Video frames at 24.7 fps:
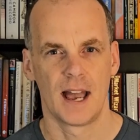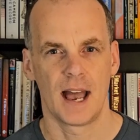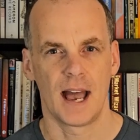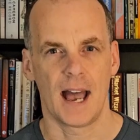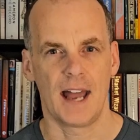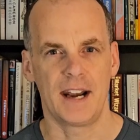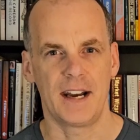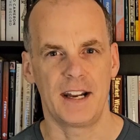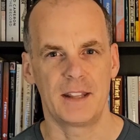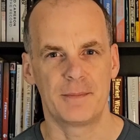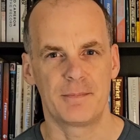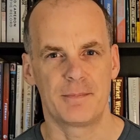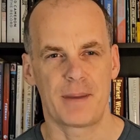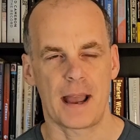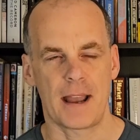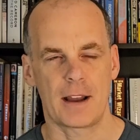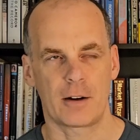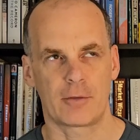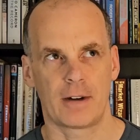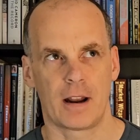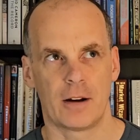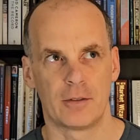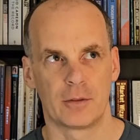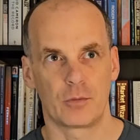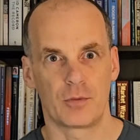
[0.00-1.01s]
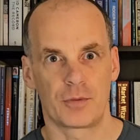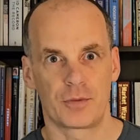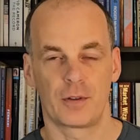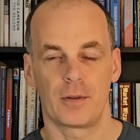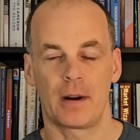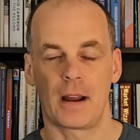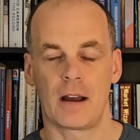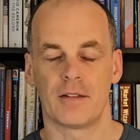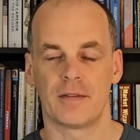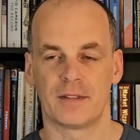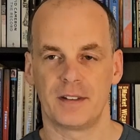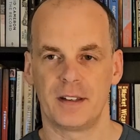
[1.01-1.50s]
And in the background, all
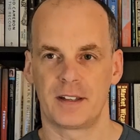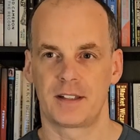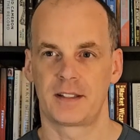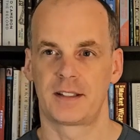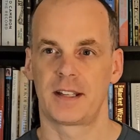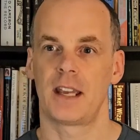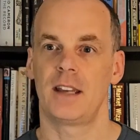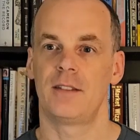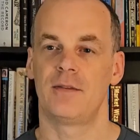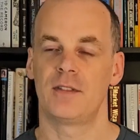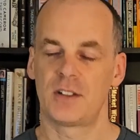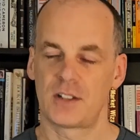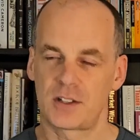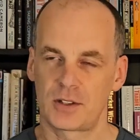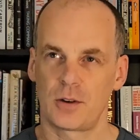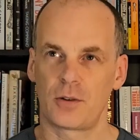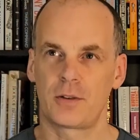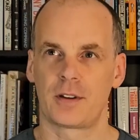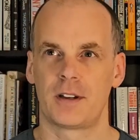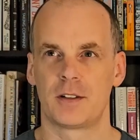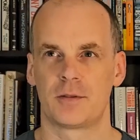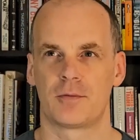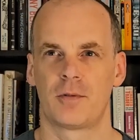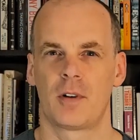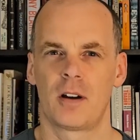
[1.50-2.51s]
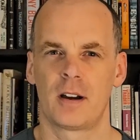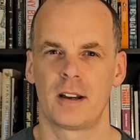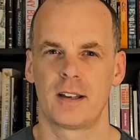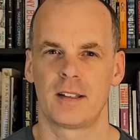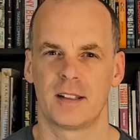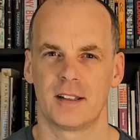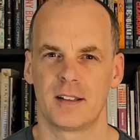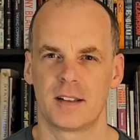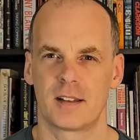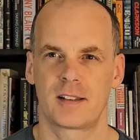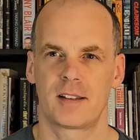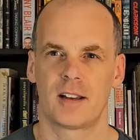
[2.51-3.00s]
throughout this, David's stock is
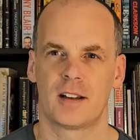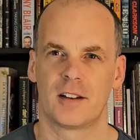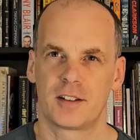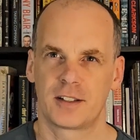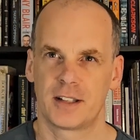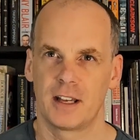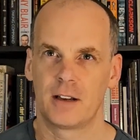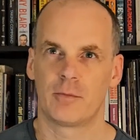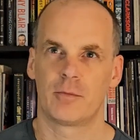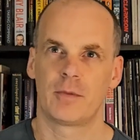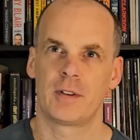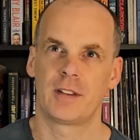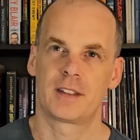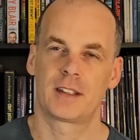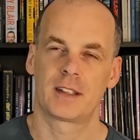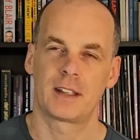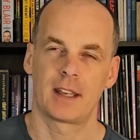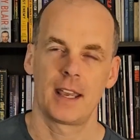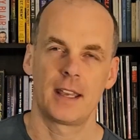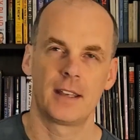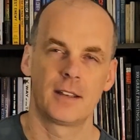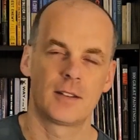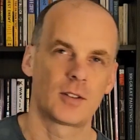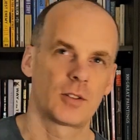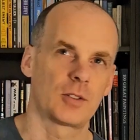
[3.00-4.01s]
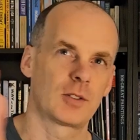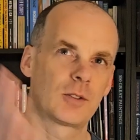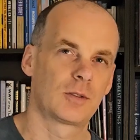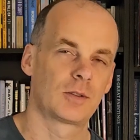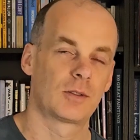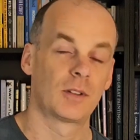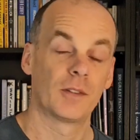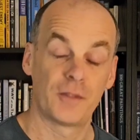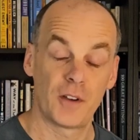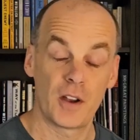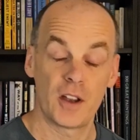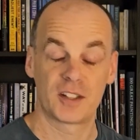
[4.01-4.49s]
rising such that with
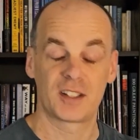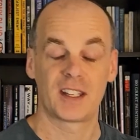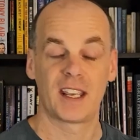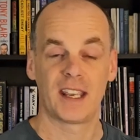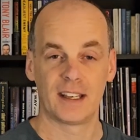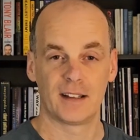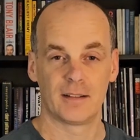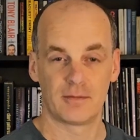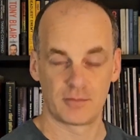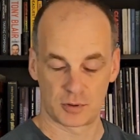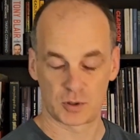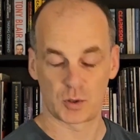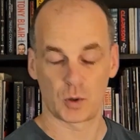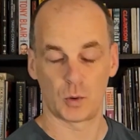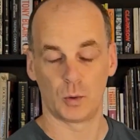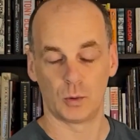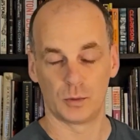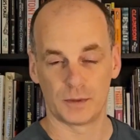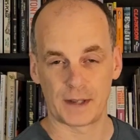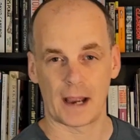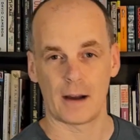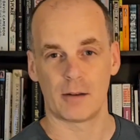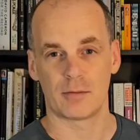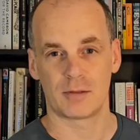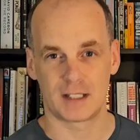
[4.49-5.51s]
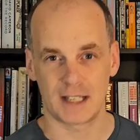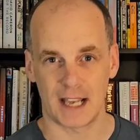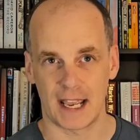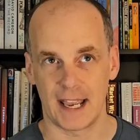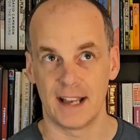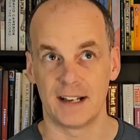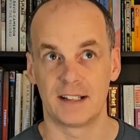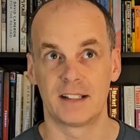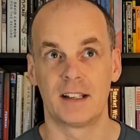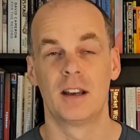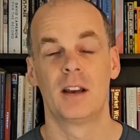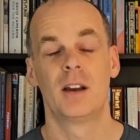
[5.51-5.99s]
the first king, Saul, now
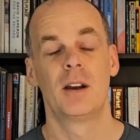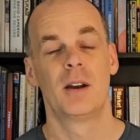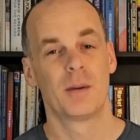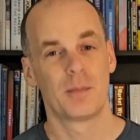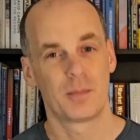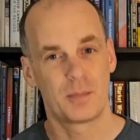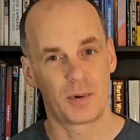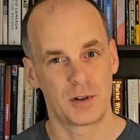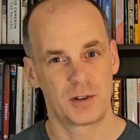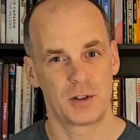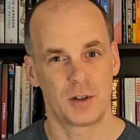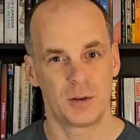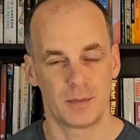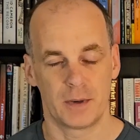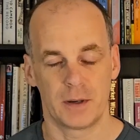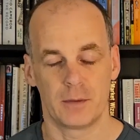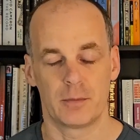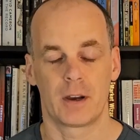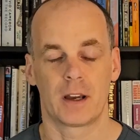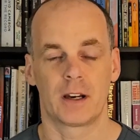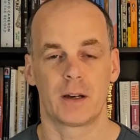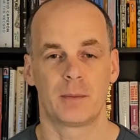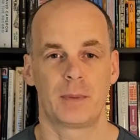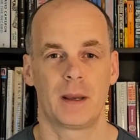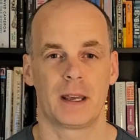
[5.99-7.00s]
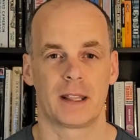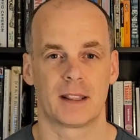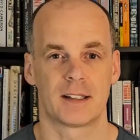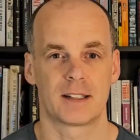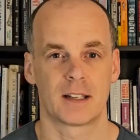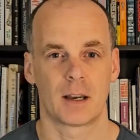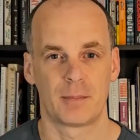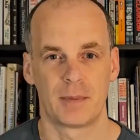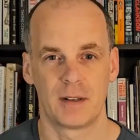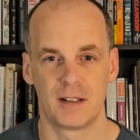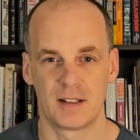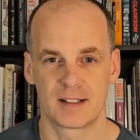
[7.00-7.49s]
dead, presumably we're going to pick this
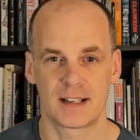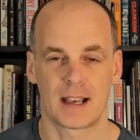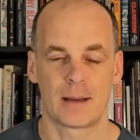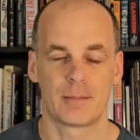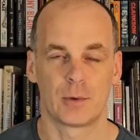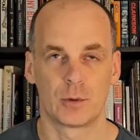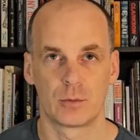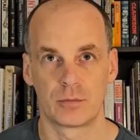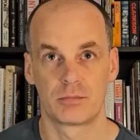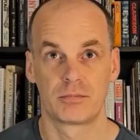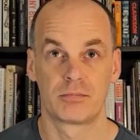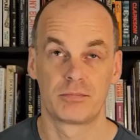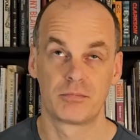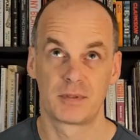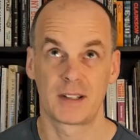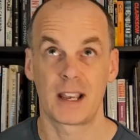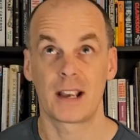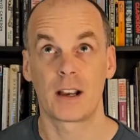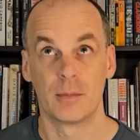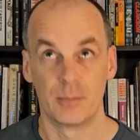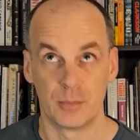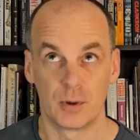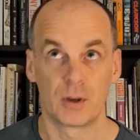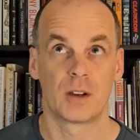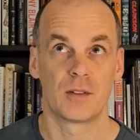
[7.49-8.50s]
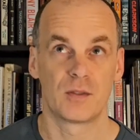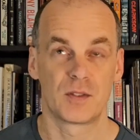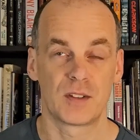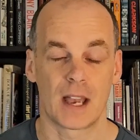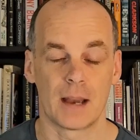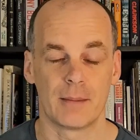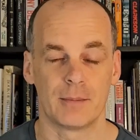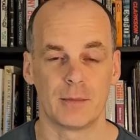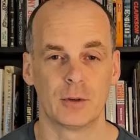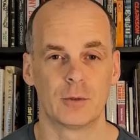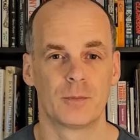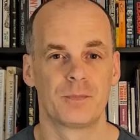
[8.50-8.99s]
up in Samuel, second book of
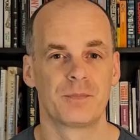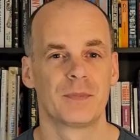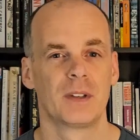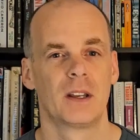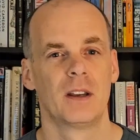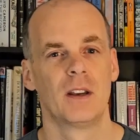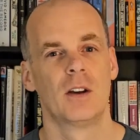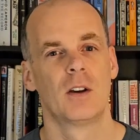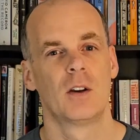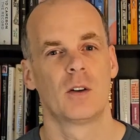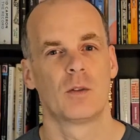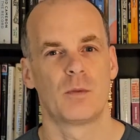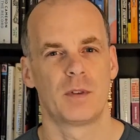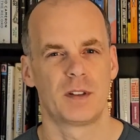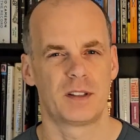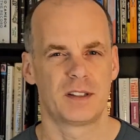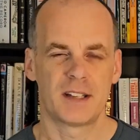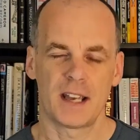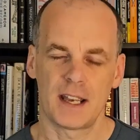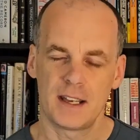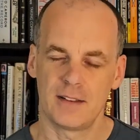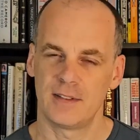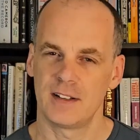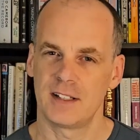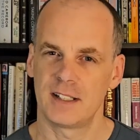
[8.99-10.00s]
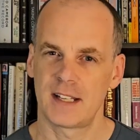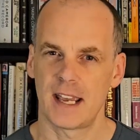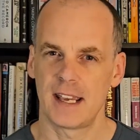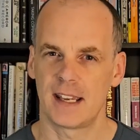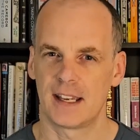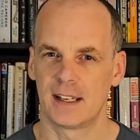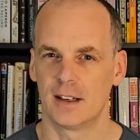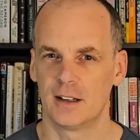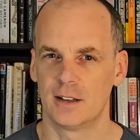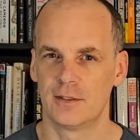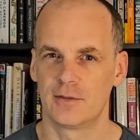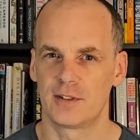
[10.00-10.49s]
Samuel, with David
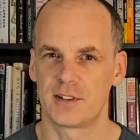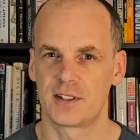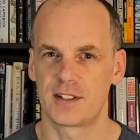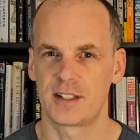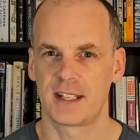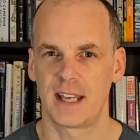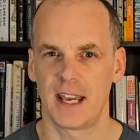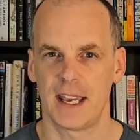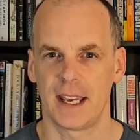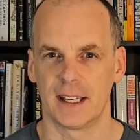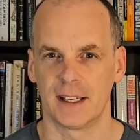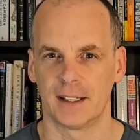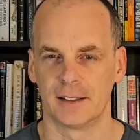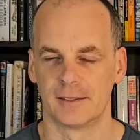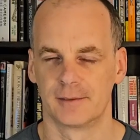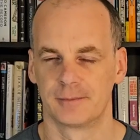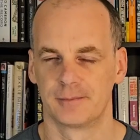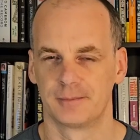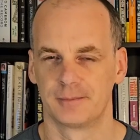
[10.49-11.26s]
taking over as the king.